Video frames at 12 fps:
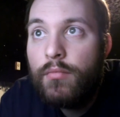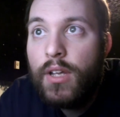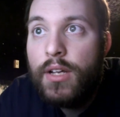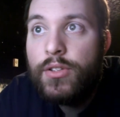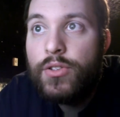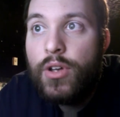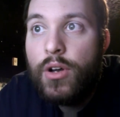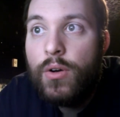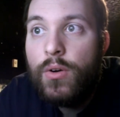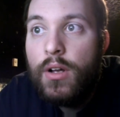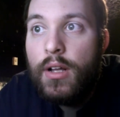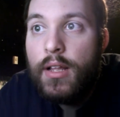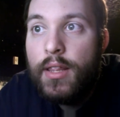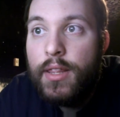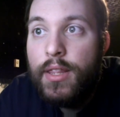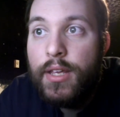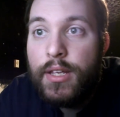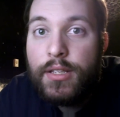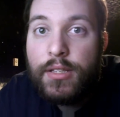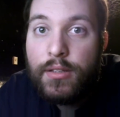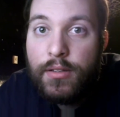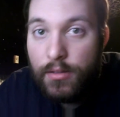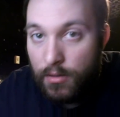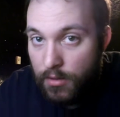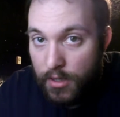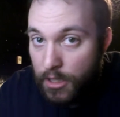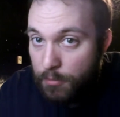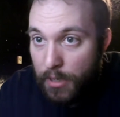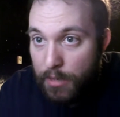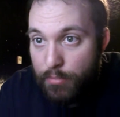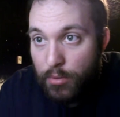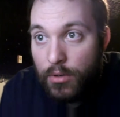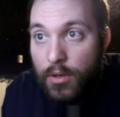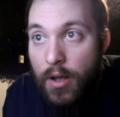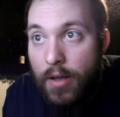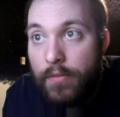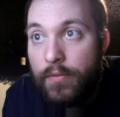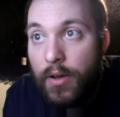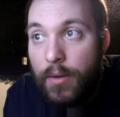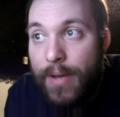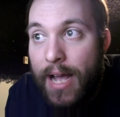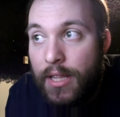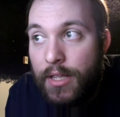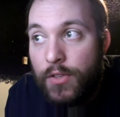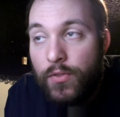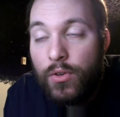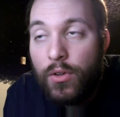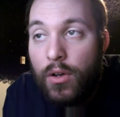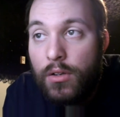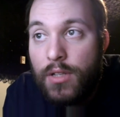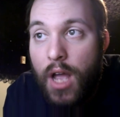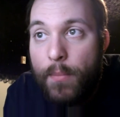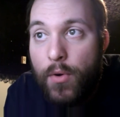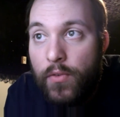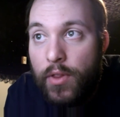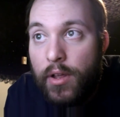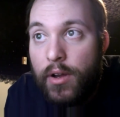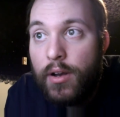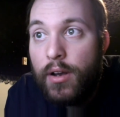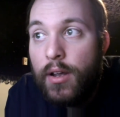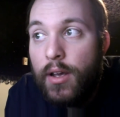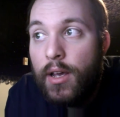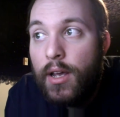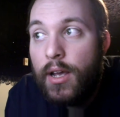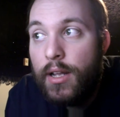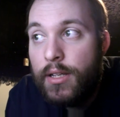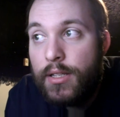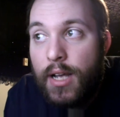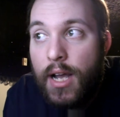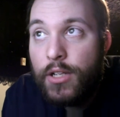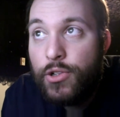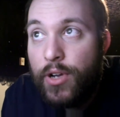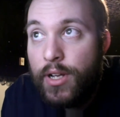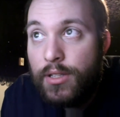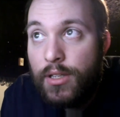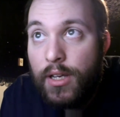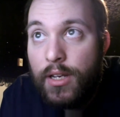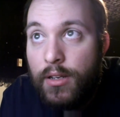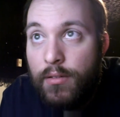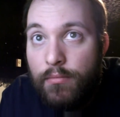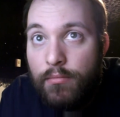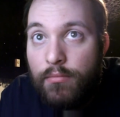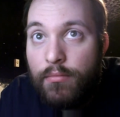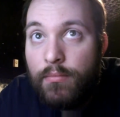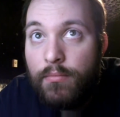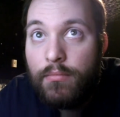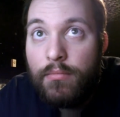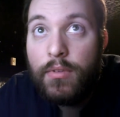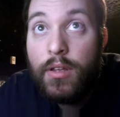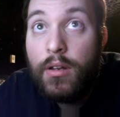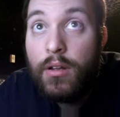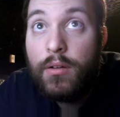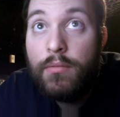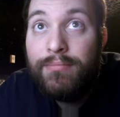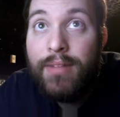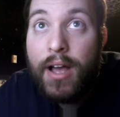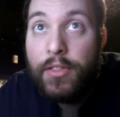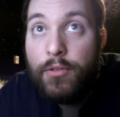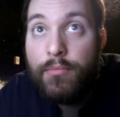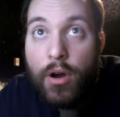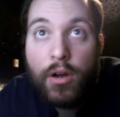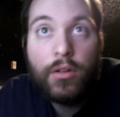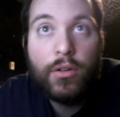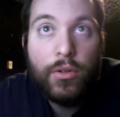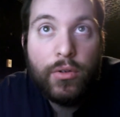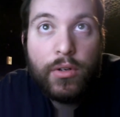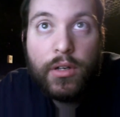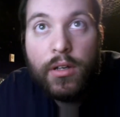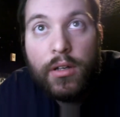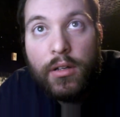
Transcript: And so these people have had this for a long time over there, and this guy translated, Matthew, Mark, Luke,